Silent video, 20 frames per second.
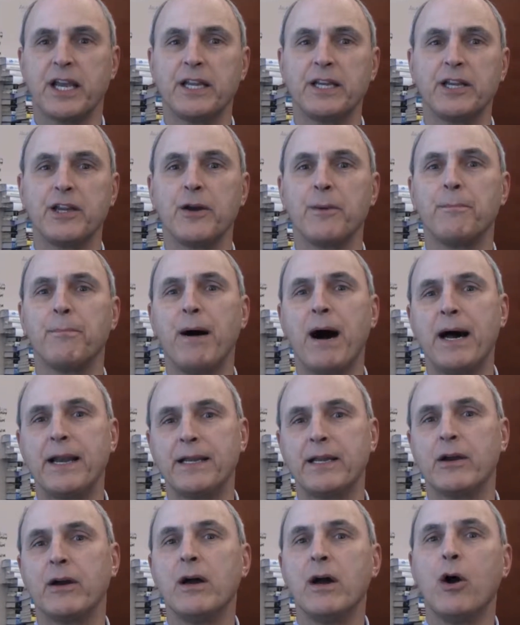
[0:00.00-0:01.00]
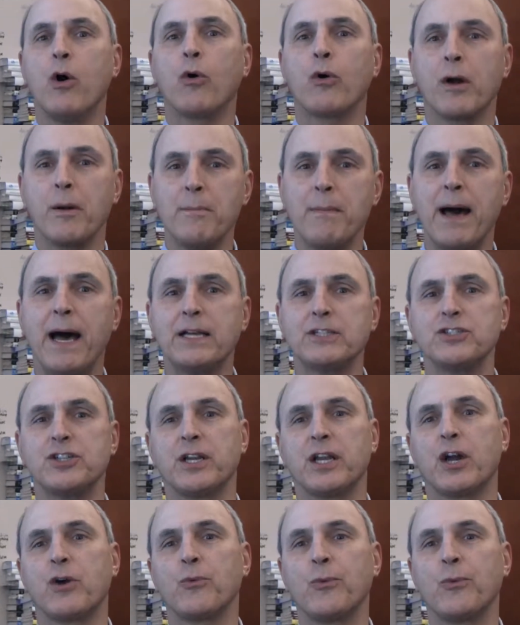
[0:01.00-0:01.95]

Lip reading: into your body or imagining